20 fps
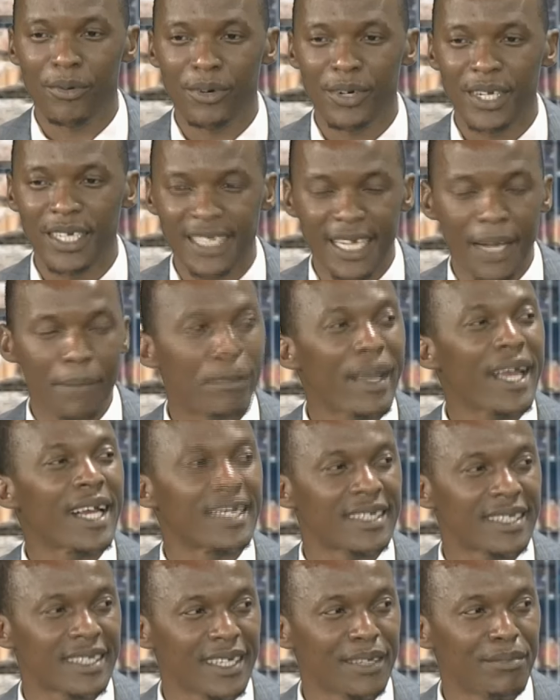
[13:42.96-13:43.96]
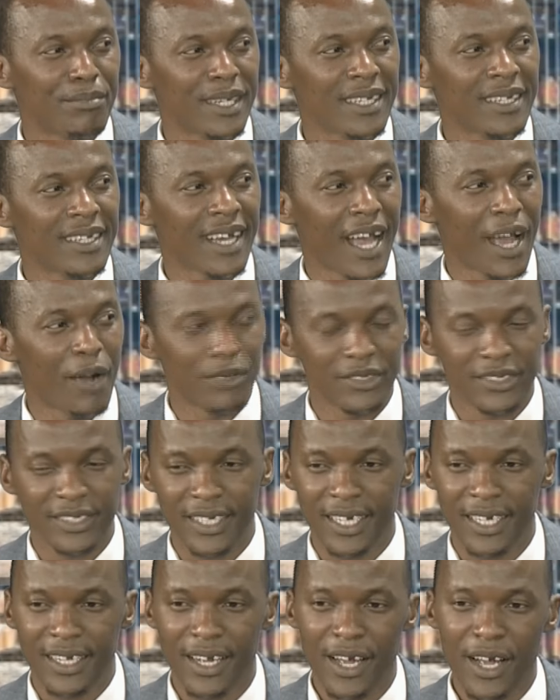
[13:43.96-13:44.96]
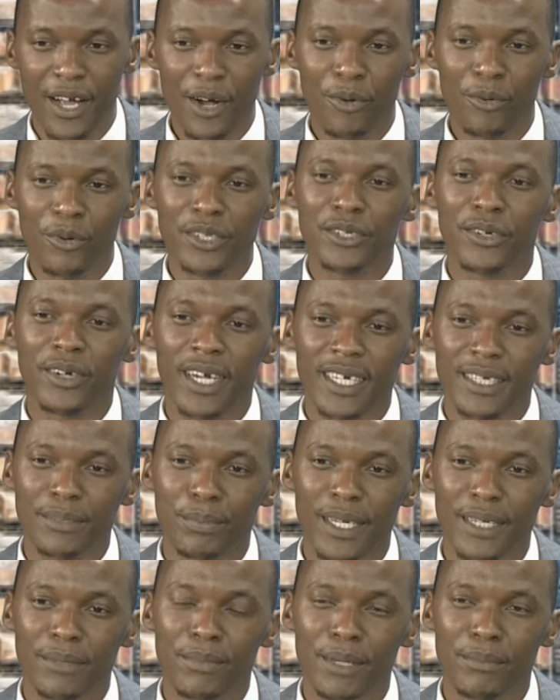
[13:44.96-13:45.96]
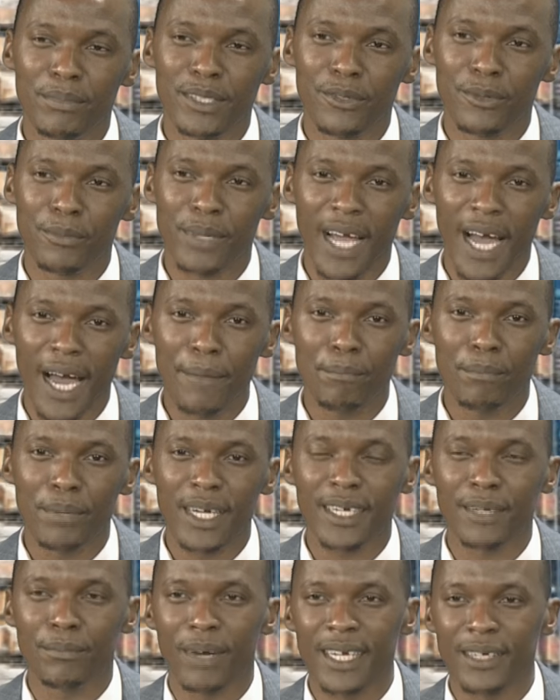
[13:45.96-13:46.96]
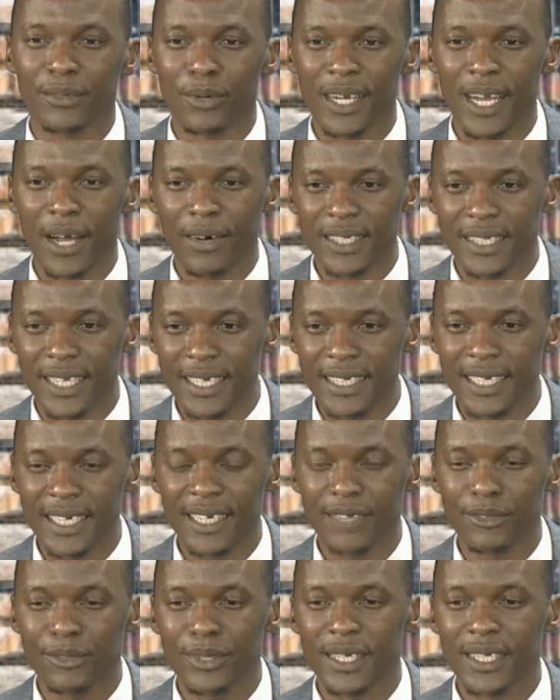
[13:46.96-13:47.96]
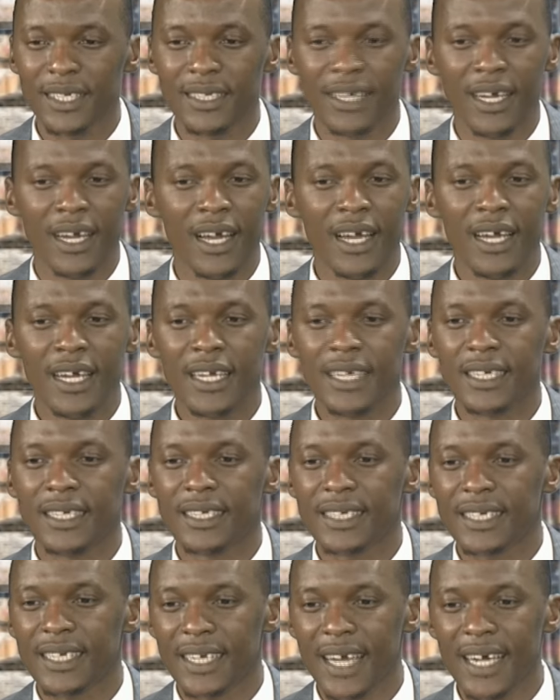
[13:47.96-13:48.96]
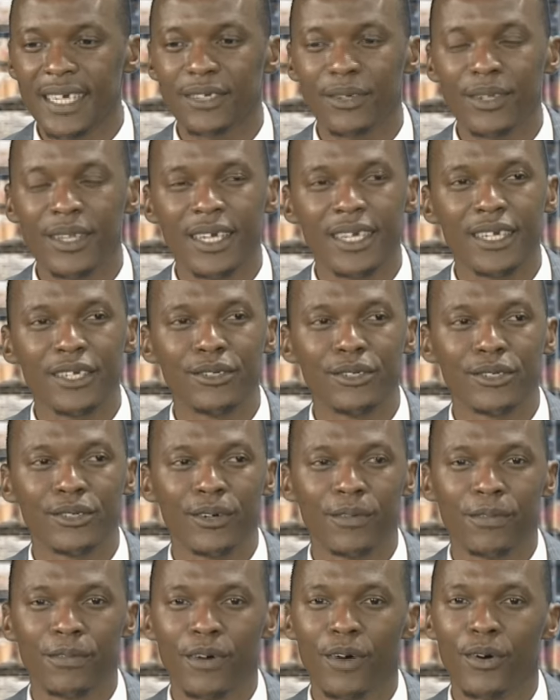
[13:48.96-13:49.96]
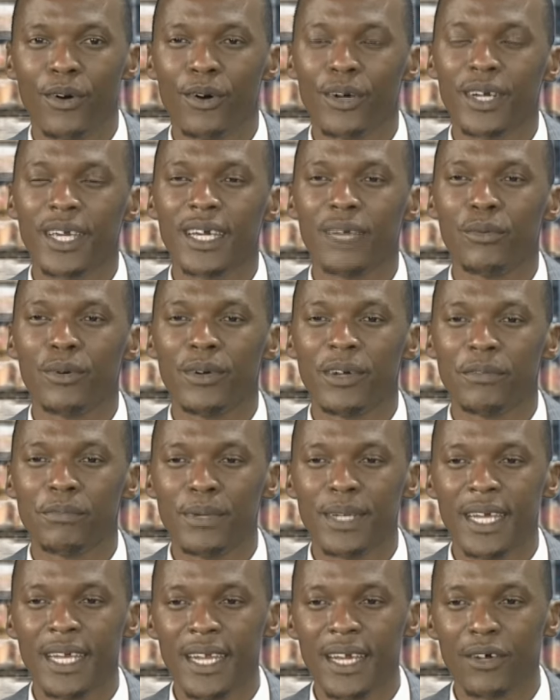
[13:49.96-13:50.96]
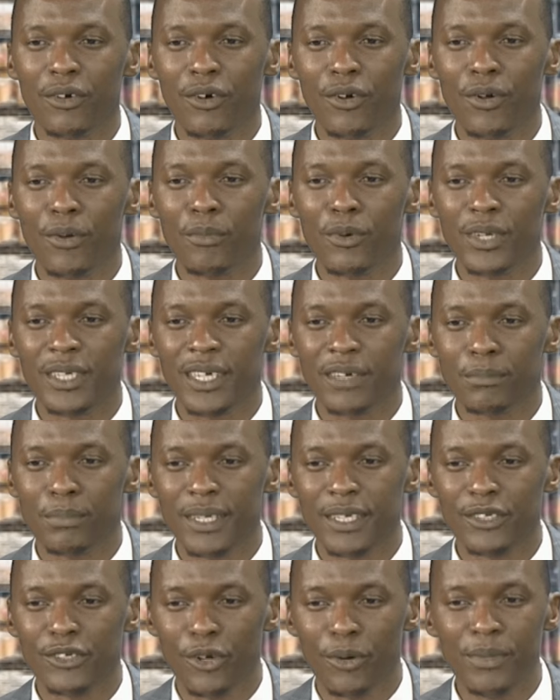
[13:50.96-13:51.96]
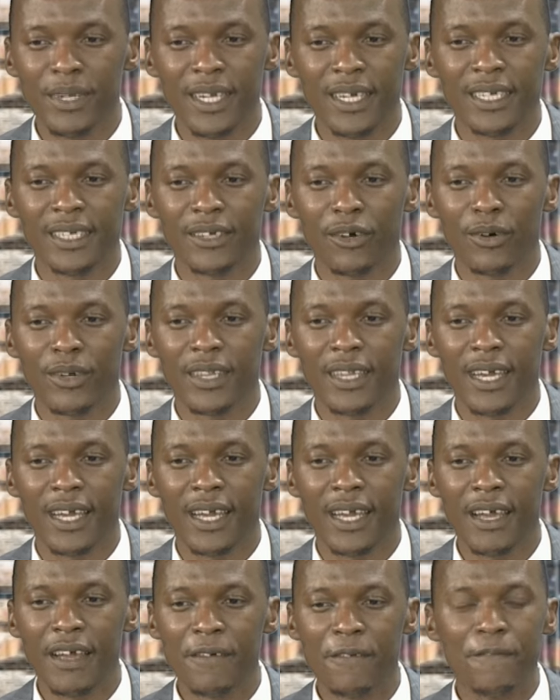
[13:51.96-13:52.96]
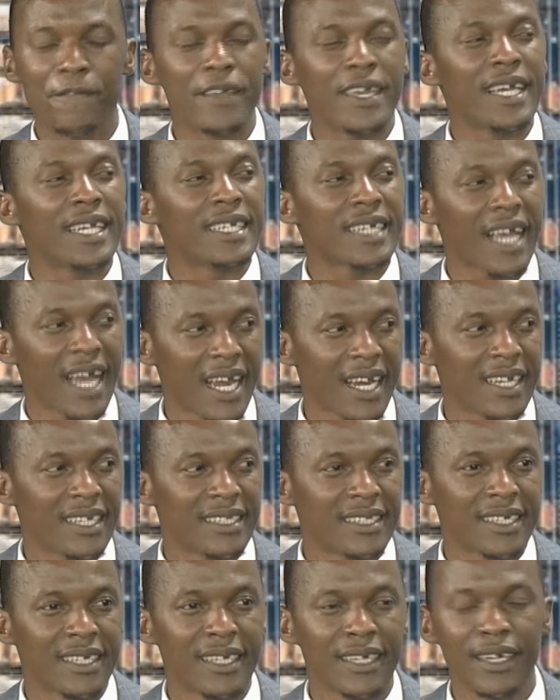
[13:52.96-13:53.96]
it's a pegged statement, I would say, which you expect maybe to be unpegged. But when I was listening to it, it touched on the issues of, okay, we have been an economy which have been dominant on the fiat currency,